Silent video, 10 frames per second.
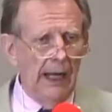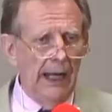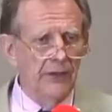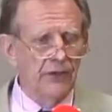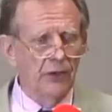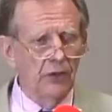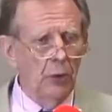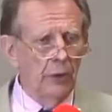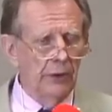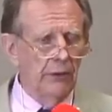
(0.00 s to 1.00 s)
and so
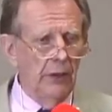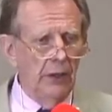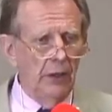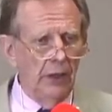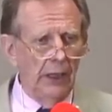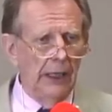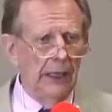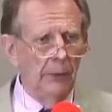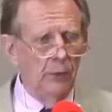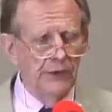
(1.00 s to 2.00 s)
no one
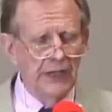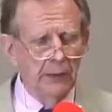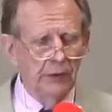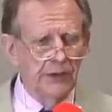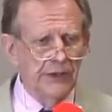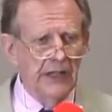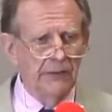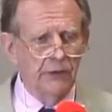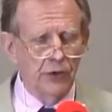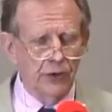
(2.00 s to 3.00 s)
uh, was able to
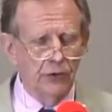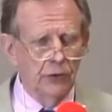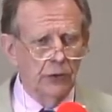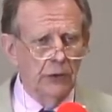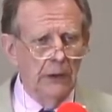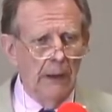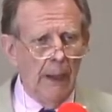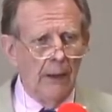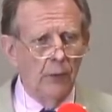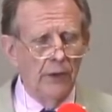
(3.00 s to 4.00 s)
say for sure
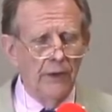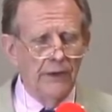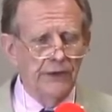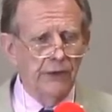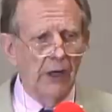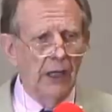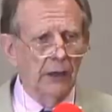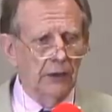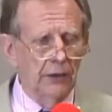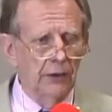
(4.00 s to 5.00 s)
whether this trial
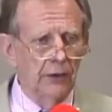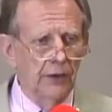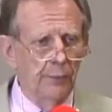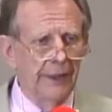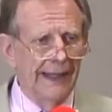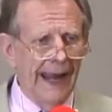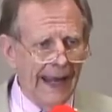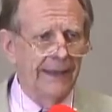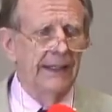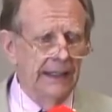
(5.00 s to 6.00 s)
occurred, but
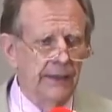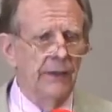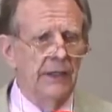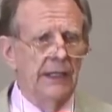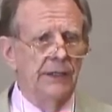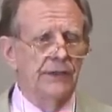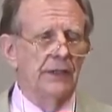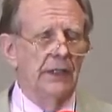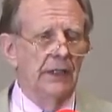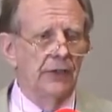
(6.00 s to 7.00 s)
at, in these
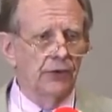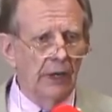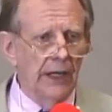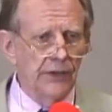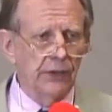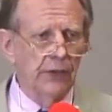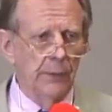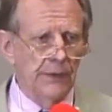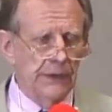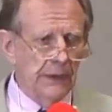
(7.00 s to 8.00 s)

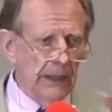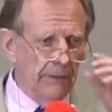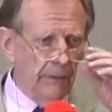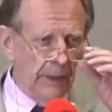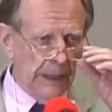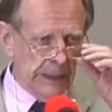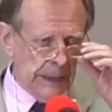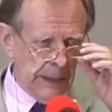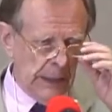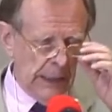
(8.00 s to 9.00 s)
transcripts of
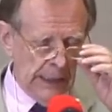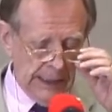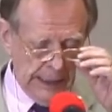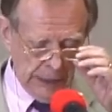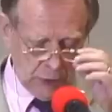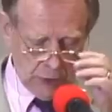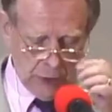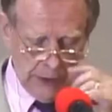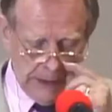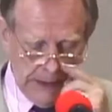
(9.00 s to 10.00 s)
events in
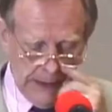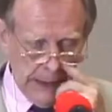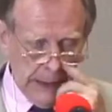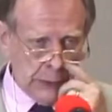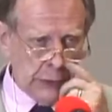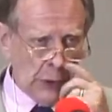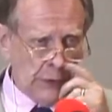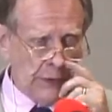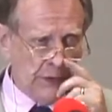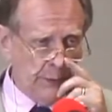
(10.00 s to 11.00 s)
court,
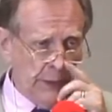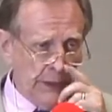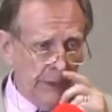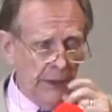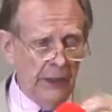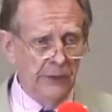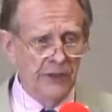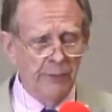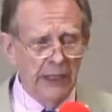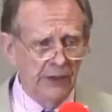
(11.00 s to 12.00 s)
Joseph Smith uh,
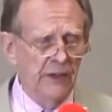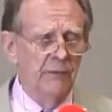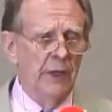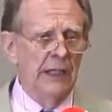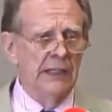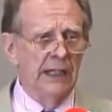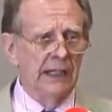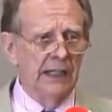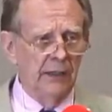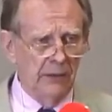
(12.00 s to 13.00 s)
speaks of money
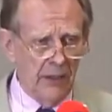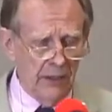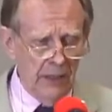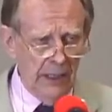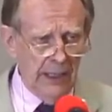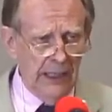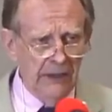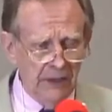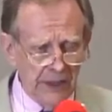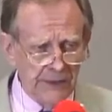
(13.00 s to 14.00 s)
digging,
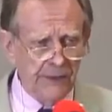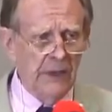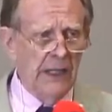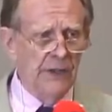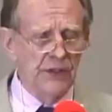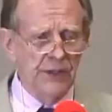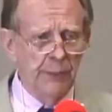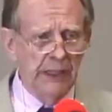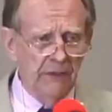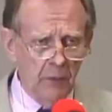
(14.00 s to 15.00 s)
even his friends
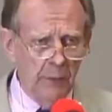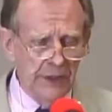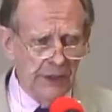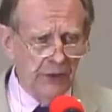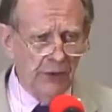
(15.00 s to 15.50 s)
speak of him as a